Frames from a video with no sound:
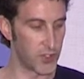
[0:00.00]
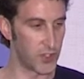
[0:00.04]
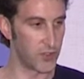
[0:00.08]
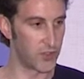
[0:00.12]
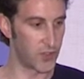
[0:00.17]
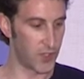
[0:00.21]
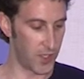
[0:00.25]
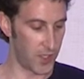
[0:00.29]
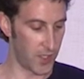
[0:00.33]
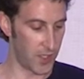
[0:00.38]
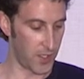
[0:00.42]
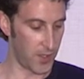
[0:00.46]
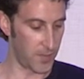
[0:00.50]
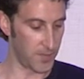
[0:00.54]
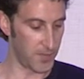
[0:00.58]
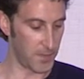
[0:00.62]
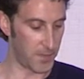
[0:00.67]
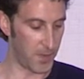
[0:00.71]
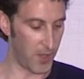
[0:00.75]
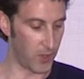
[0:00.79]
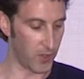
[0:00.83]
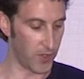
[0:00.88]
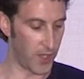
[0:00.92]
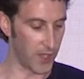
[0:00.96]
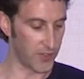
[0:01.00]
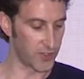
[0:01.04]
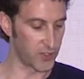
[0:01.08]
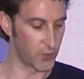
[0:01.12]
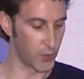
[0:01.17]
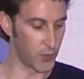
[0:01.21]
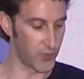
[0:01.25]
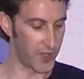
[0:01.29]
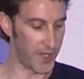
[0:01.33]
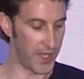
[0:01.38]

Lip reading: is the paradoxes with